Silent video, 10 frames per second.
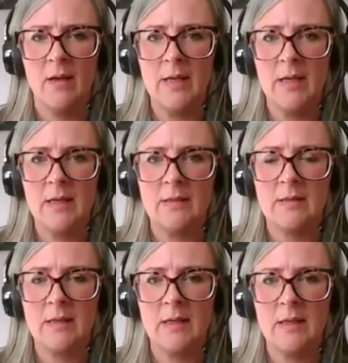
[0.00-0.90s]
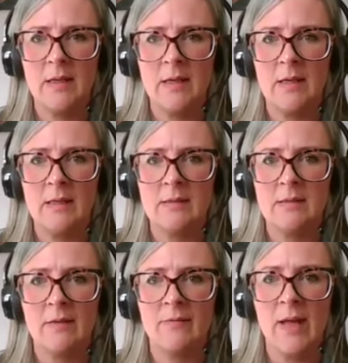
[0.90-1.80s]
It
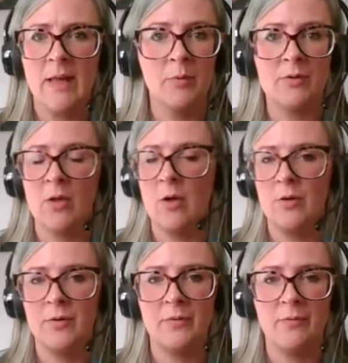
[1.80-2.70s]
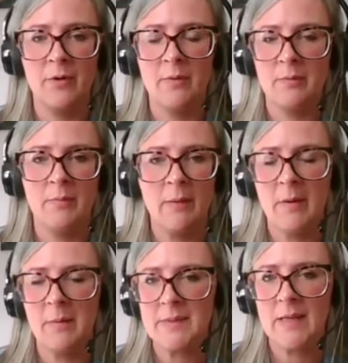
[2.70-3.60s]
is available to order through my
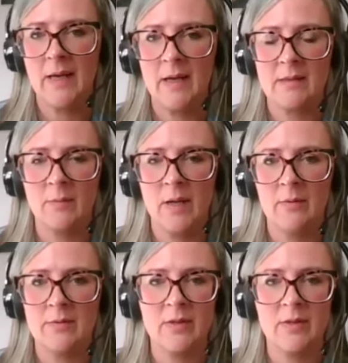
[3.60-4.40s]
website as well.